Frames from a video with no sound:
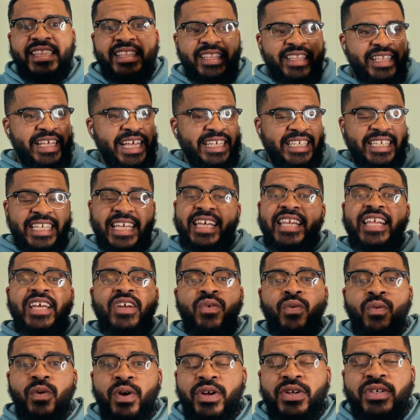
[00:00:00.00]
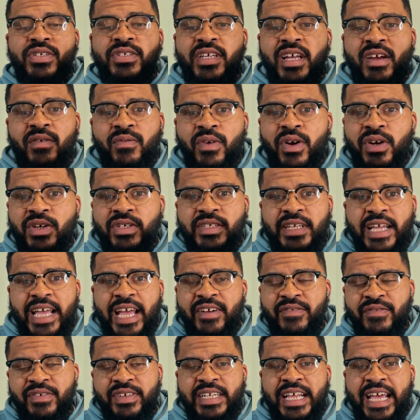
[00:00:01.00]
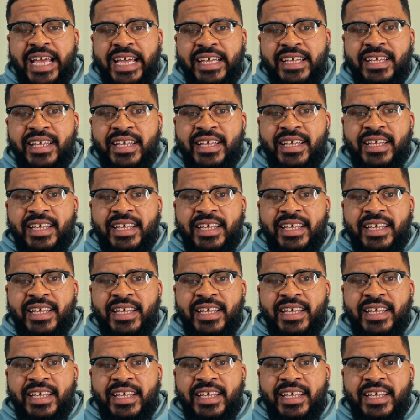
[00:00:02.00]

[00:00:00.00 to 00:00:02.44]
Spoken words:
It's getting worse and worse every day